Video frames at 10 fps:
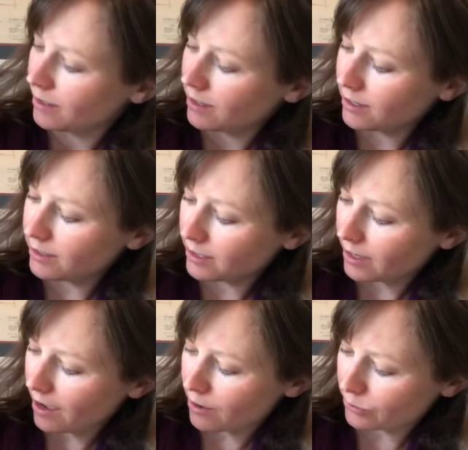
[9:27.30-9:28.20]
and the
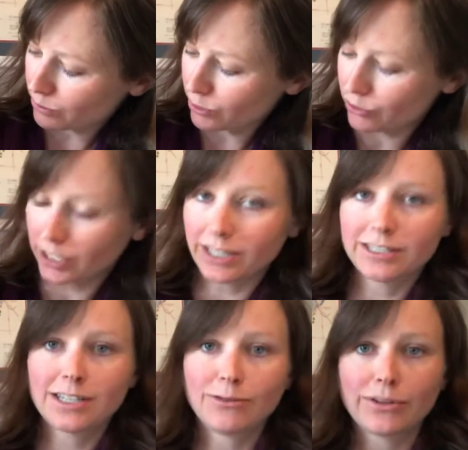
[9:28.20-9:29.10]
cows were drinking
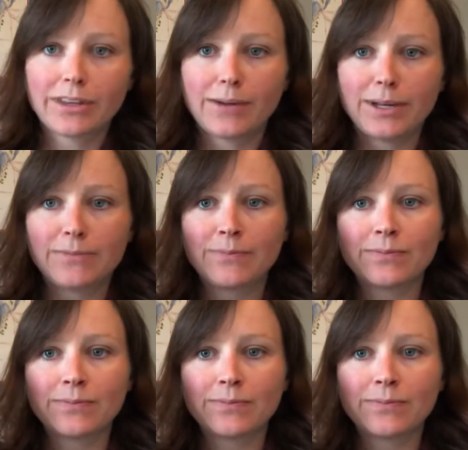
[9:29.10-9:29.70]
tea with lemon.